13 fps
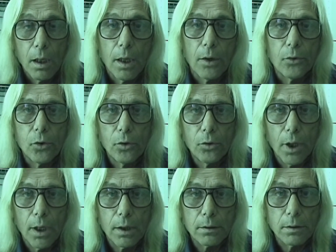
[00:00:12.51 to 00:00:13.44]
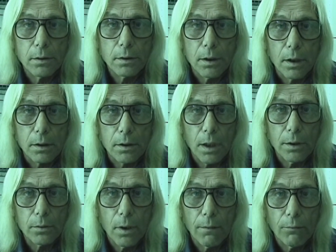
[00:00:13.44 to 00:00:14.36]
In 2006, I
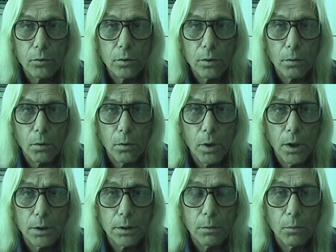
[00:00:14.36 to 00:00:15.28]
traveled to Croatia